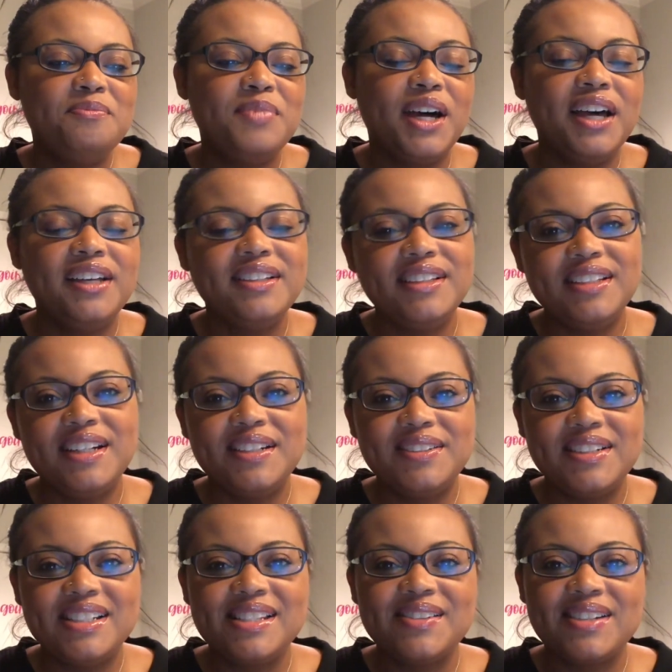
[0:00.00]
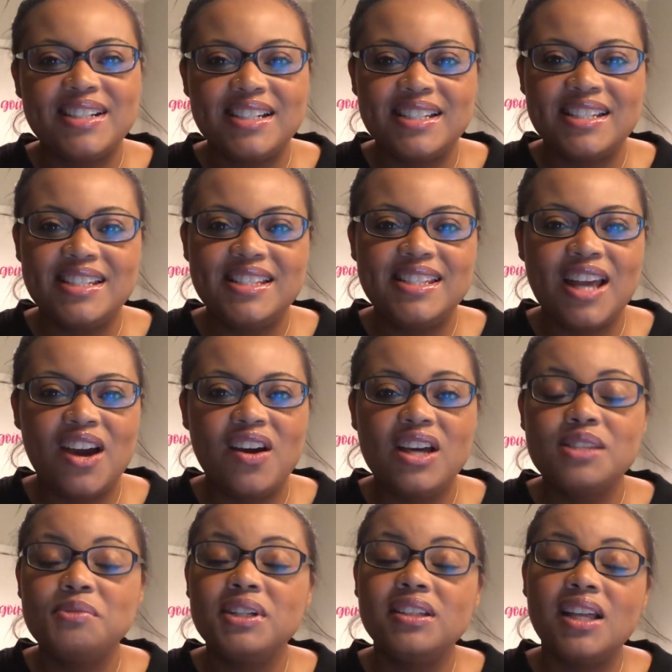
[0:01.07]
but, you know, it is what it is. So I
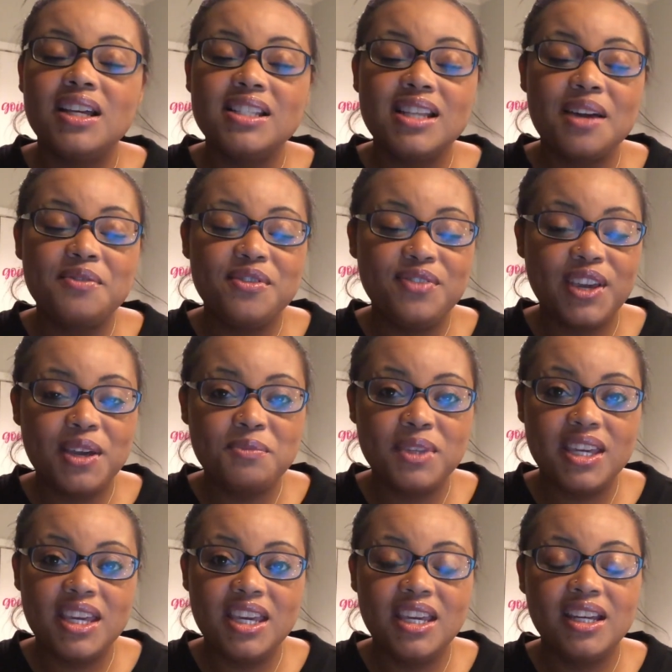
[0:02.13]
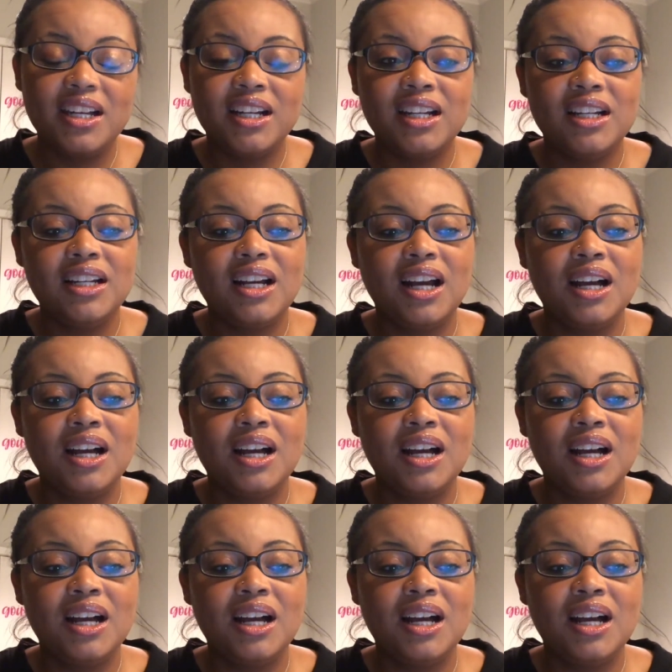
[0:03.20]
spend a lot of time with family here.